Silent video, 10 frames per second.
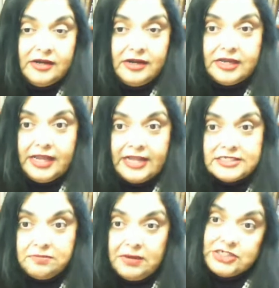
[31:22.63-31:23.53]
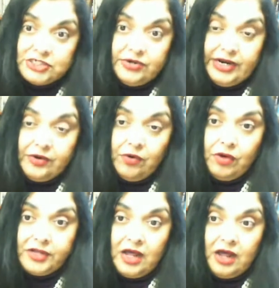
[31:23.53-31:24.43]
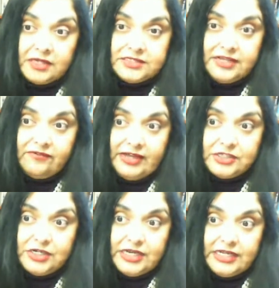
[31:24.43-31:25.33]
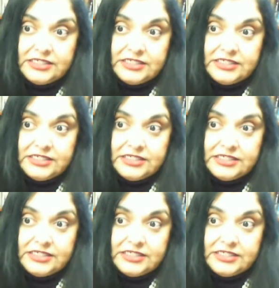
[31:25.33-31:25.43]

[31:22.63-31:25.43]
against much greater odds eventually.